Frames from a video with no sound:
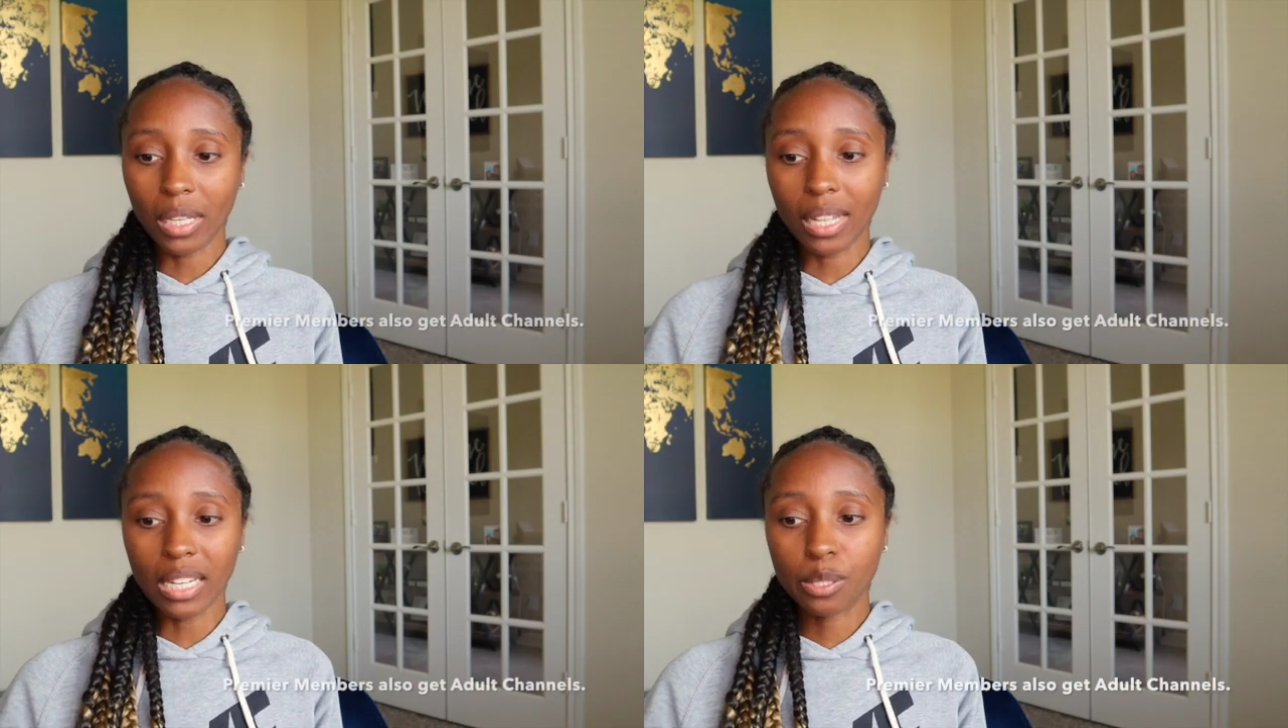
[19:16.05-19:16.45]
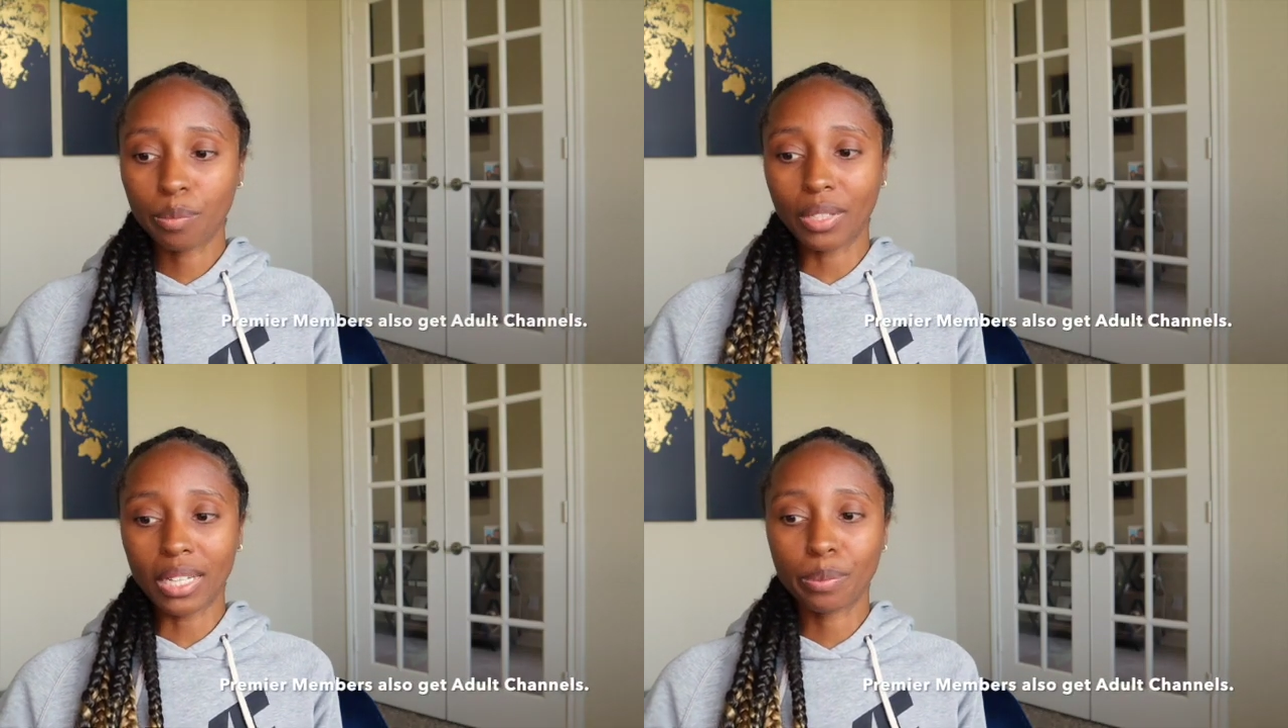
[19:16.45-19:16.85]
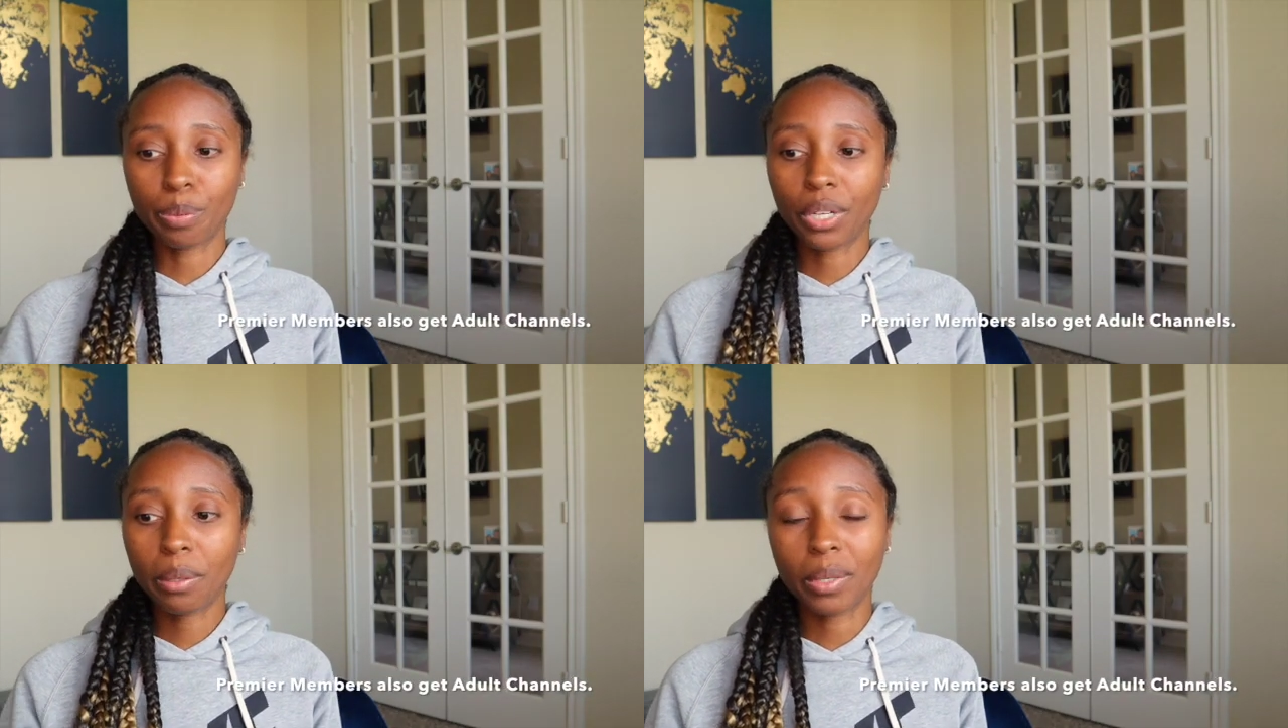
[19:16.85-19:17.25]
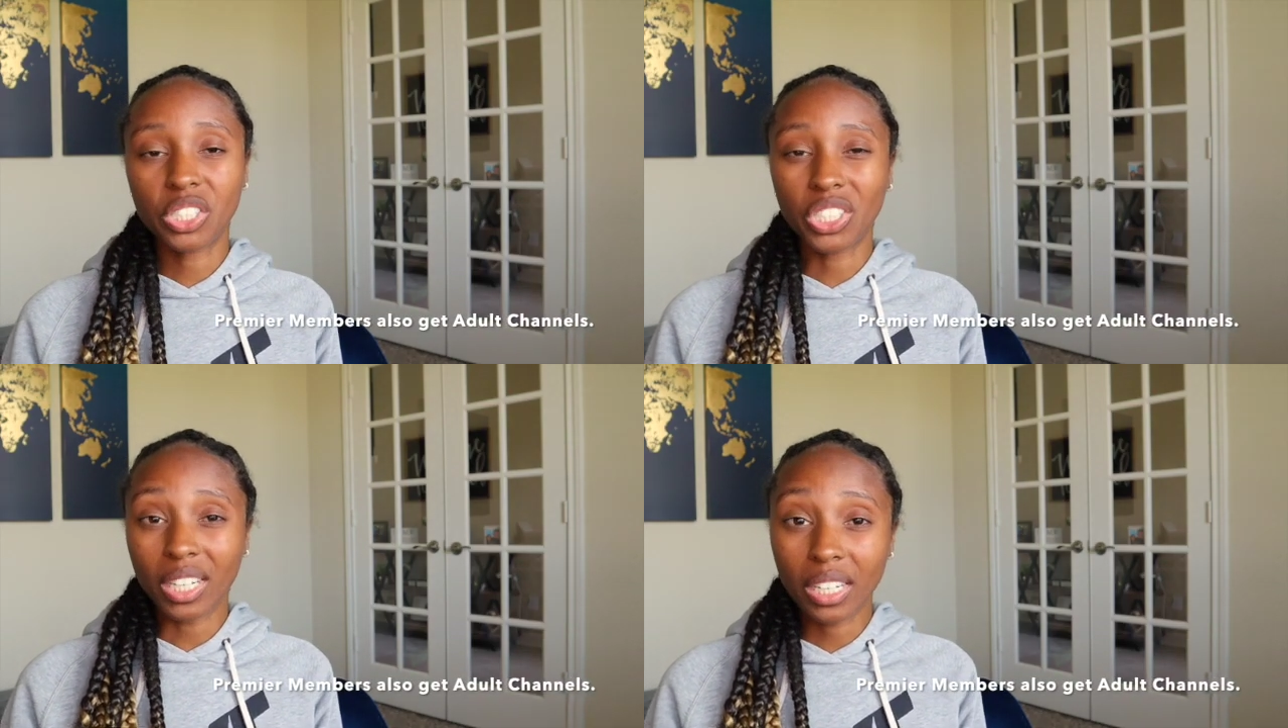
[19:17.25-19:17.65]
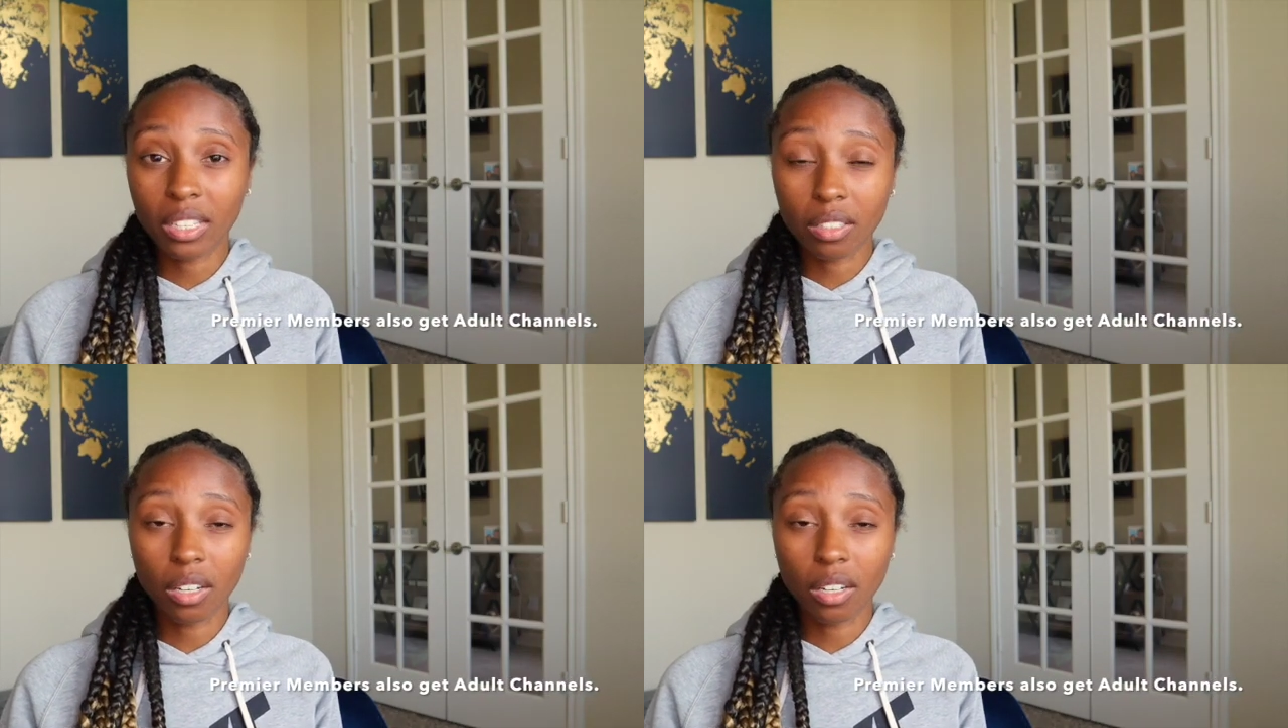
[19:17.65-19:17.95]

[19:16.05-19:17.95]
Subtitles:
that's pretty much it.